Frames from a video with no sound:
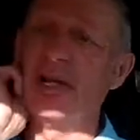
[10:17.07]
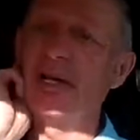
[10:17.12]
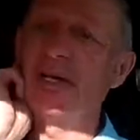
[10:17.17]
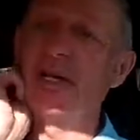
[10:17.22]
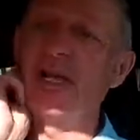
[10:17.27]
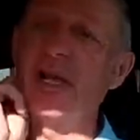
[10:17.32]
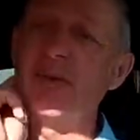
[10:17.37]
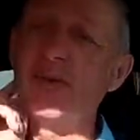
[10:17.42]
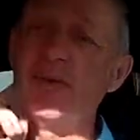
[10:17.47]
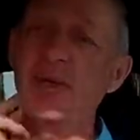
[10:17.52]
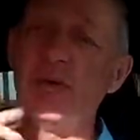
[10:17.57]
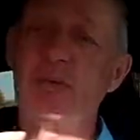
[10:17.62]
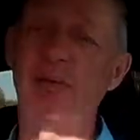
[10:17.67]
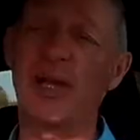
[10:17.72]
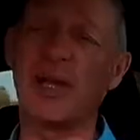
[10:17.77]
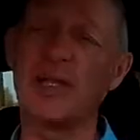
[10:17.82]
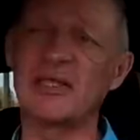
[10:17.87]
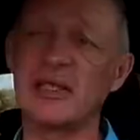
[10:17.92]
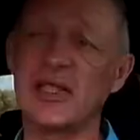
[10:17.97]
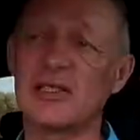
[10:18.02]
keeping your
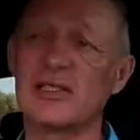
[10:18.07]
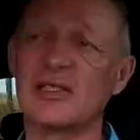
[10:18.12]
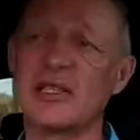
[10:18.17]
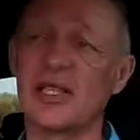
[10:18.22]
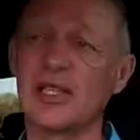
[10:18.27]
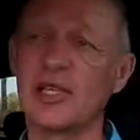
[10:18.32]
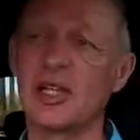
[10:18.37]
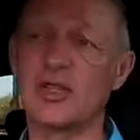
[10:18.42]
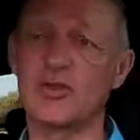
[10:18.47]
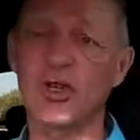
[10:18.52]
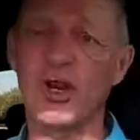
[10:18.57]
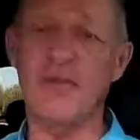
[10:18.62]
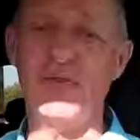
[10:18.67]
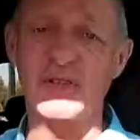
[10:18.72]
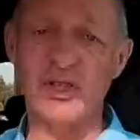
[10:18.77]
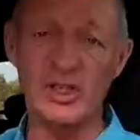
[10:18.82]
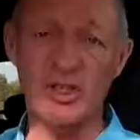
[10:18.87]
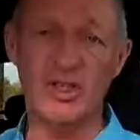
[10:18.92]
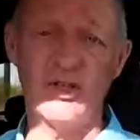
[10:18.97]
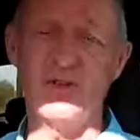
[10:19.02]
place as the
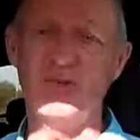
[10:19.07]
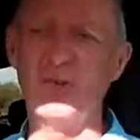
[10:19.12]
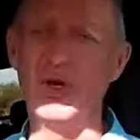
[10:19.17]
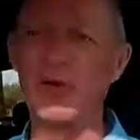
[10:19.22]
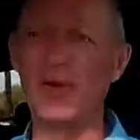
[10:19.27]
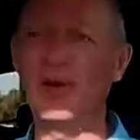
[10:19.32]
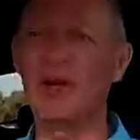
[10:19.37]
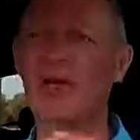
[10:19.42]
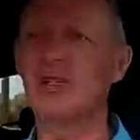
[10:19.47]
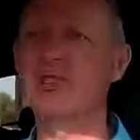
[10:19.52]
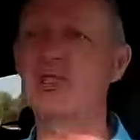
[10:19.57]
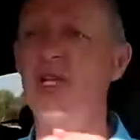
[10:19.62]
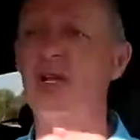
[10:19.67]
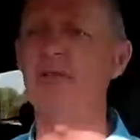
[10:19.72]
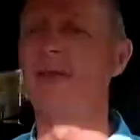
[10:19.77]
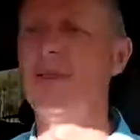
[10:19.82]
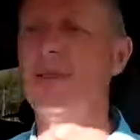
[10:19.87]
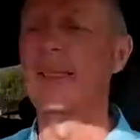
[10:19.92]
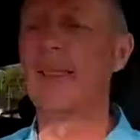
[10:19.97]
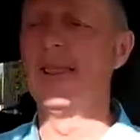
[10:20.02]
traffic sort of move along slow.
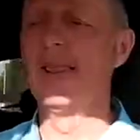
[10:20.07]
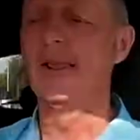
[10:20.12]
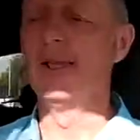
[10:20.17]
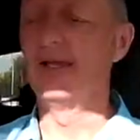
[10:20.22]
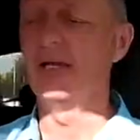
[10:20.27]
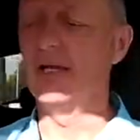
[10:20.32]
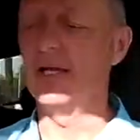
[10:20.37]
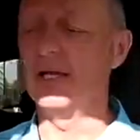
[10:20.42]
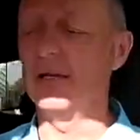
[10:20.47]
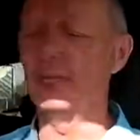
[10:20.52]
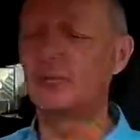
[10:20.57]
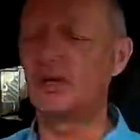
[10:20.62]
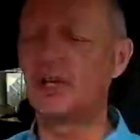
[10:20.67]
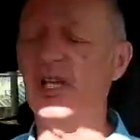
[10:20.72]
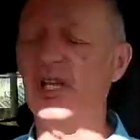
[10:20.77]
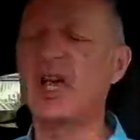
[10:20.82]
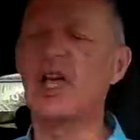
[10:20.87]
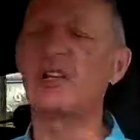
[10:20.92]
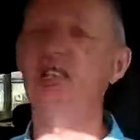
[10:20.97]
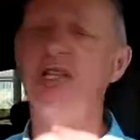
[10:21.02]

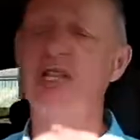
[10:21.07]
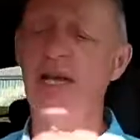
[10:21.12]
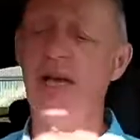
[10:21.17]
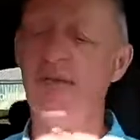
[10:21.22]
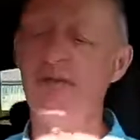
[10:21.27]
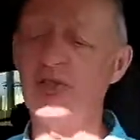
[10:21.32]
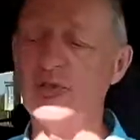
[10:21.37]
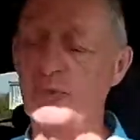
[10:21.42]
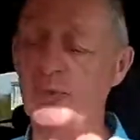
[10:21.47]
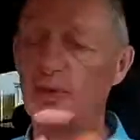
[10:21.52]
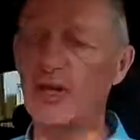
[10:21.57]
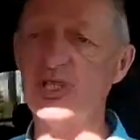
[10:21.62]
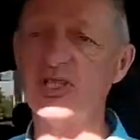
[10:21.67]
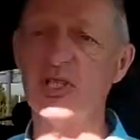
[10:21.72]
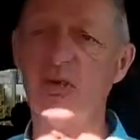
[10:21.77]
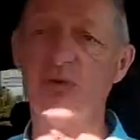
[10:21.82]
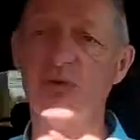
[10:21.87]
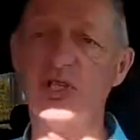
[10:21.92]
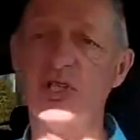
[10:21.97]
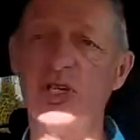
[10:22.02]
Occasionally having to press
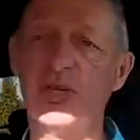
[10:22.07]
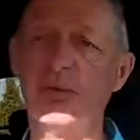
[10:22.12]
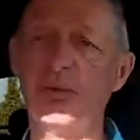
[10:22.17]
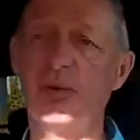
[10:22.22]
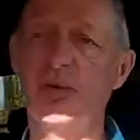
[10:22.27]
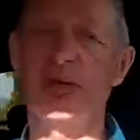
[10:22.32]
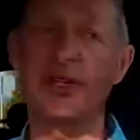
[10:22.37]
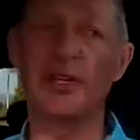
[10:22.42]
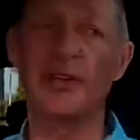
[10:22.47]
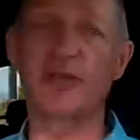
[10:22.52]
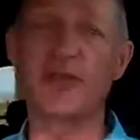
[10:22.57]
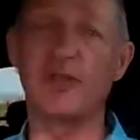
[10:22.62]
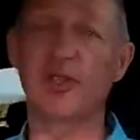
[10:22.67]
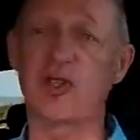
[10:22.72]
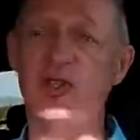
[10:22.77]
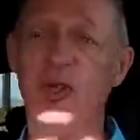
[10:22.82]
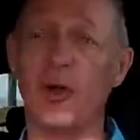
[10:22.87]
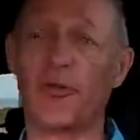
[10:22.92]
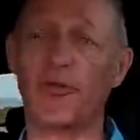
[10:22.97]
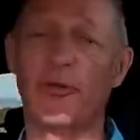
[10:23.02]
the resume button if you're
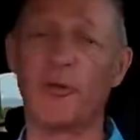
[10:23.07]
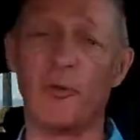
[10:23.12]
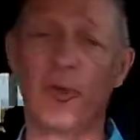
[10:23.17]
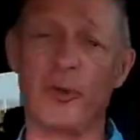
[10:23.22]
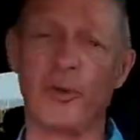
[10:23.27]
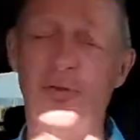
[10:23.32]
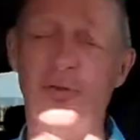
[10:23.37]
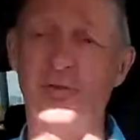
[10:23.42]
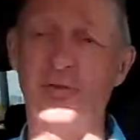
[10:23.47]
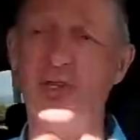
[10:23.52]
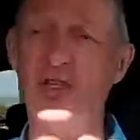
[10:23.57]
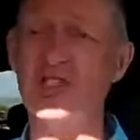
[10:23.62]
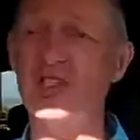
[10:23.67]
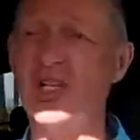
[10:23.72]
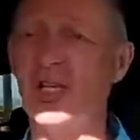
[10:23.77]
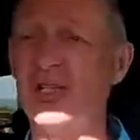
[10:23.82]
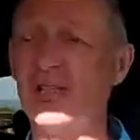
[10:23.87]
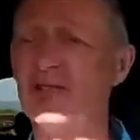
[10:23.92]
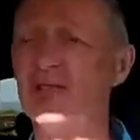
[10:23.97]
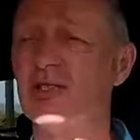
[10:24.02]
stopped for more than 3
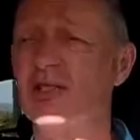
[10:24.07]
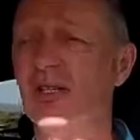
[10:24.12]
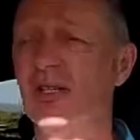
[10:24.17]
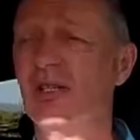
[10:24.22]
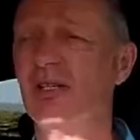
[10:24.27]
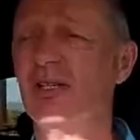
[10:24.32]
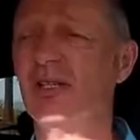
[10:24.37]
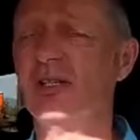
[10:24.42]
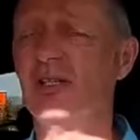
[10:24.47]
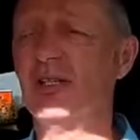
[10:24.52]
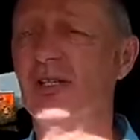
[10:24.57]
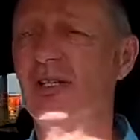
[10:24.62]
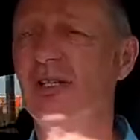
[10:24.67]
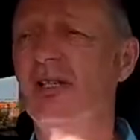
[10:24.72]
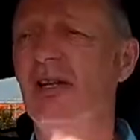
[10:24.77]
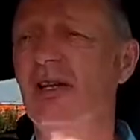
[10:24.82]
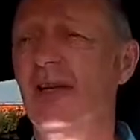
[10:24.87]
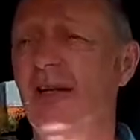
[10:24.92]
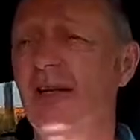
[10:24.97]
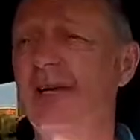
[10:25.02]
seconds.
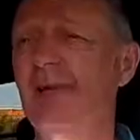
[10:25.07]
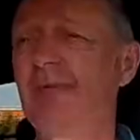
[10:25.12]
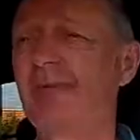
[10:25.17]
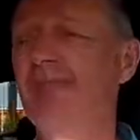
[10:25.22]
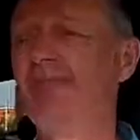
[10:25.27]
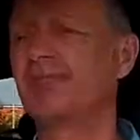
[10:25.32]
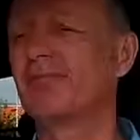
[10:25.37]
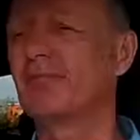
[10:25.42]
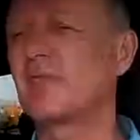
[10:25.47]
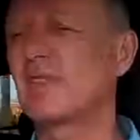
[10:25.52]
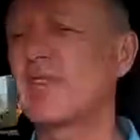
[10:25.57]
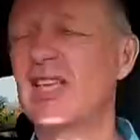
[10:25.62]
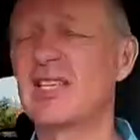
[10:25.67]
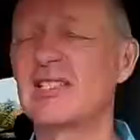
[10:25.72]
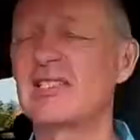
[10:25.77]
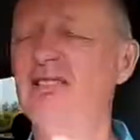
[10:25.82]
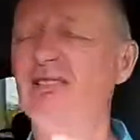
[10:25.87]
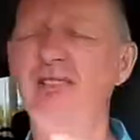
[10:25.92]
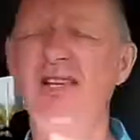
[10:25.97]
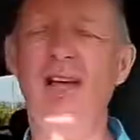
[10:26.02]

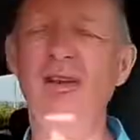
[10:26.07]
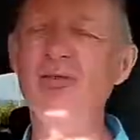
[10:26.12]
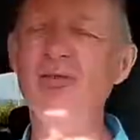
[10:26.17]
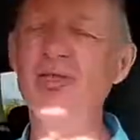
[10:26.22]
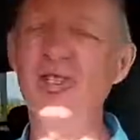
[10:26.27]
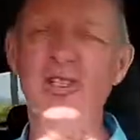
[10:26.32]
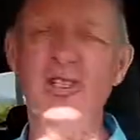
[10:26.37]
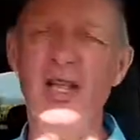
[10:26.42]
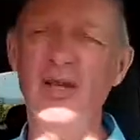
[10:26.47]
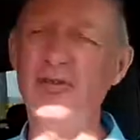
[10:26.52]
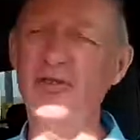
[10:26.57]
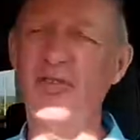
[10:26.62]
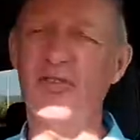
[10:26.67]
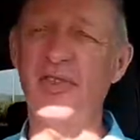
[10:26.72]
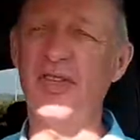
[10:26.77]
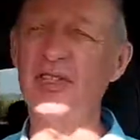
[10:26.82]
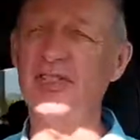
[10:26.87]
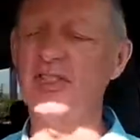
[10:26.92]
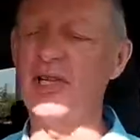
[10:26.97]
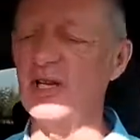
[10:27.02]
There's loads and loads of
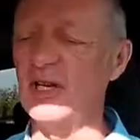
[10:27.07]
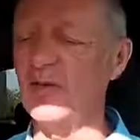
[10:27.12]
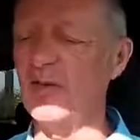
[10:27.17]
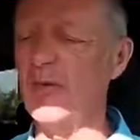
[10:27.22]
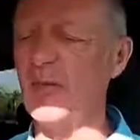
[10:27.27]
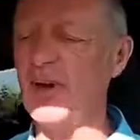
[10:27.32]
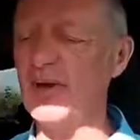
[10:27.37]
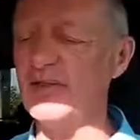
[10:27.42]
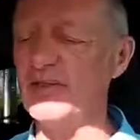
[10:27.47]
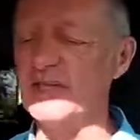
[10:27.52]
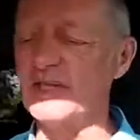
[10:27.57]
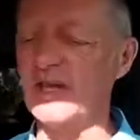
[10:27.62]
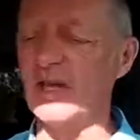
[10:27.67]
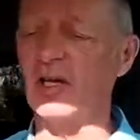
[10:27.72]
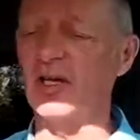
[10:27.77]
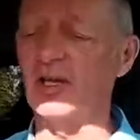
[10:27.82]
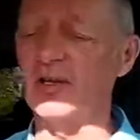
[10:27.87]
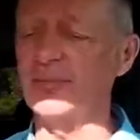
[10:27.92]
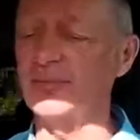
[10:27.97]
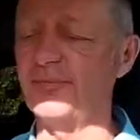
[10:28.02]
things to love about this
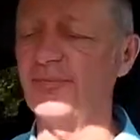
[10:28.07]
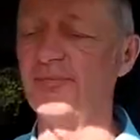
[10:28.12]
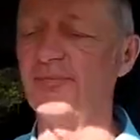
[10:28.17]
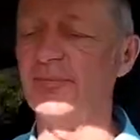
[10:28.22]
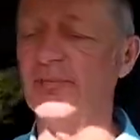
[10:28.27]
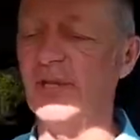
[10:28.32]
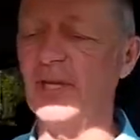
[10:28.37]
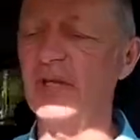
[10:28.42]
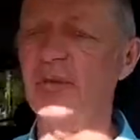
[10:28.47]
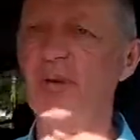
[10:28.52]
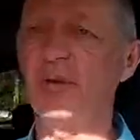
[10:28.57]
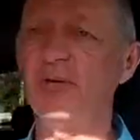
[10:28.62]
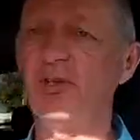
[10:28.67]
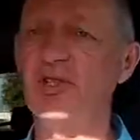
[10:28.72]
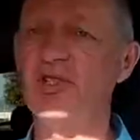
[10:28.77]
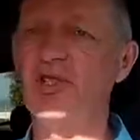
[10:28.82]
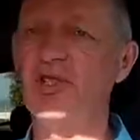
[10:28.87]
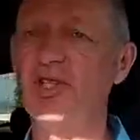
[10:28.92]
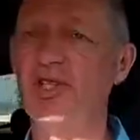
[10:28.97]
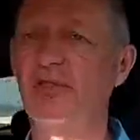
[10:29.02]
car. Anyway, I'm going
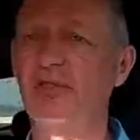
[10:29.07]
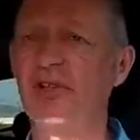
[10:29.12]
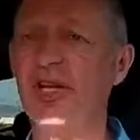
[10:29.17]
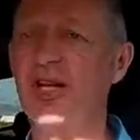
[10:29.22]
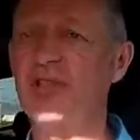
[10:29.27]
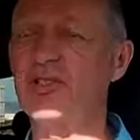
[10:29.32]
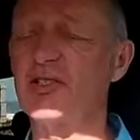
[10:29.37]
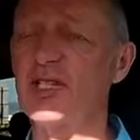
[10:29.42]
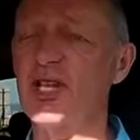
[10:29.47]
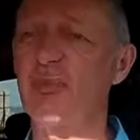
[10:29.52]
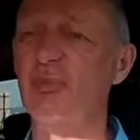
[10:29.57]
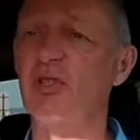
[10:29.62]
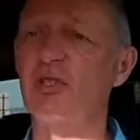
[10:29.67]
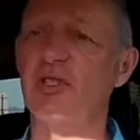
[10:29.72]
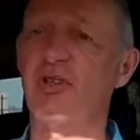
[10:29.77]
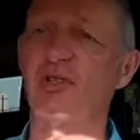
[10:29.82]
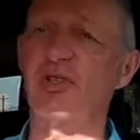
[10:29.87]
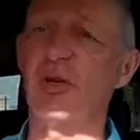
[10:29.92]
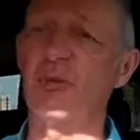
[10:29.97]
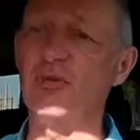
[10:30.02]
to turn off cancel now because
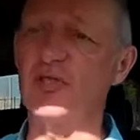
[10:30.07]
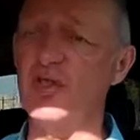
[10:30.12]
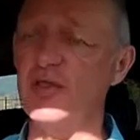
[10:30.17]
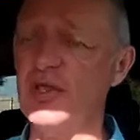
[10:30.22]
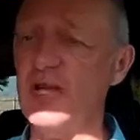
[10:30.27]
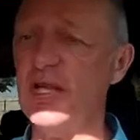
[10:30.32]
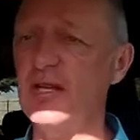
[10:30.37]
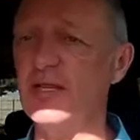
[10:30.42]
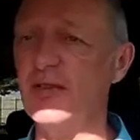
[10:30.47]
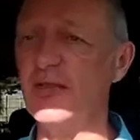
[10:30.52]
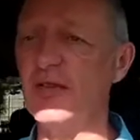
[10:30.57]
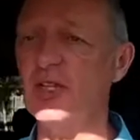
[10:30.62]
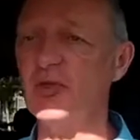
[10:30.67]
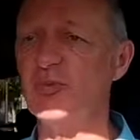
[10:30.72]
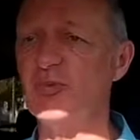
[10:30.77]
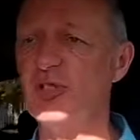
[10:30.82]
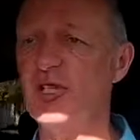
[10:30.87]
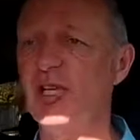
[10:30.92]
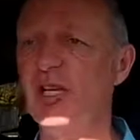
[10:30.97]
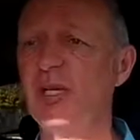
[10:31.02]
I've come to the end of this
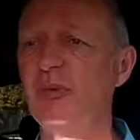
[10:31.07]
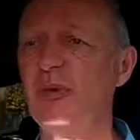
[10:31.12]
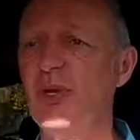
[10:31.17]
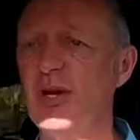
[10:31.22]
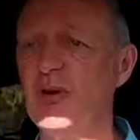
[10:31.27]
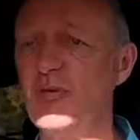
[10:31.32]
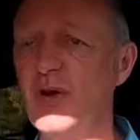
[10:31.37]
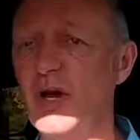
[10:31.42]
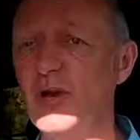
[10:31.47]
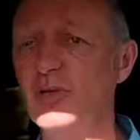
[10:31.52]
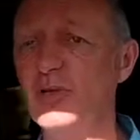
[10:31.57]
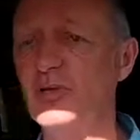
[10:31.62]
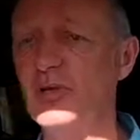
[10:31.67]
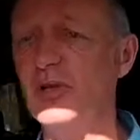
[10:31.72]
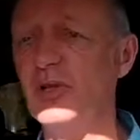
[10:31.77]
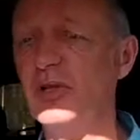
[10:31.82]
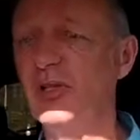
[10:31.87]
particular bit of road